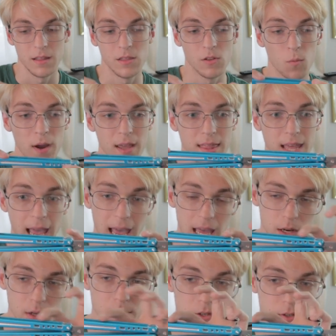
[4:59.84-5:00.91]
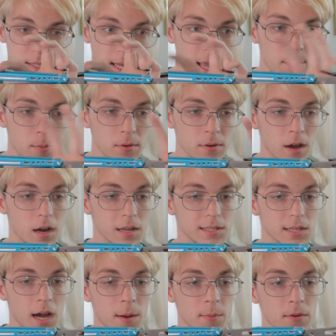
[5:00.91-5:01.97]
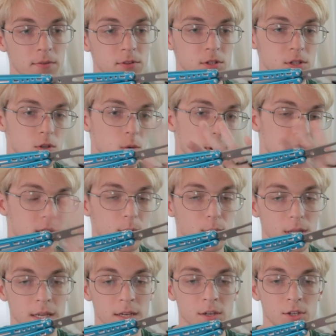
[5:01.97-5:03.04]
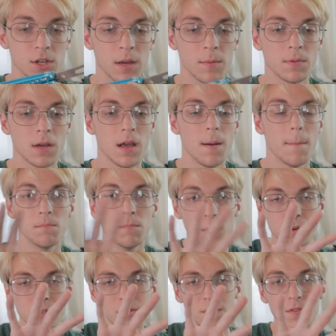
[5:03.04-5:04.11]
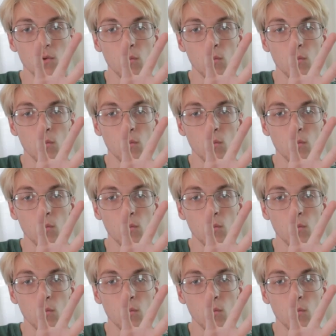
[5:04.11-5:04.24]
the way the handles are tapered on top of just the way the blade is shaped, most of